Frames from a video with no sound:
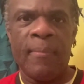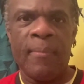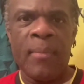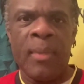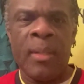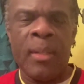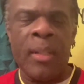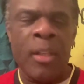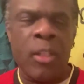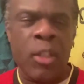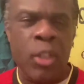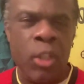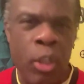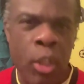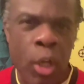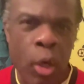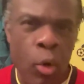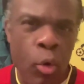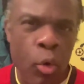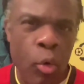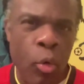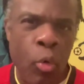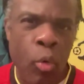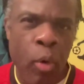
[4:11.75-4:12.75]
But there's
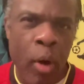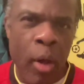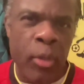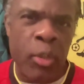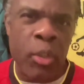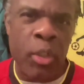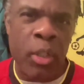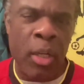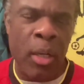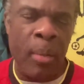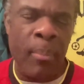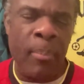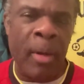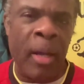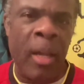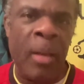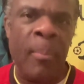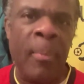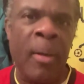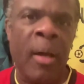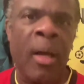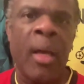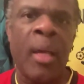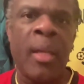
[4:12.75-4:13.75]
no question in my
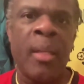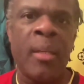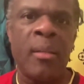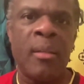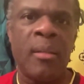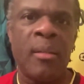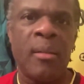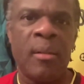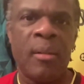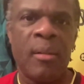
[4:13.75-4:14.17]
mind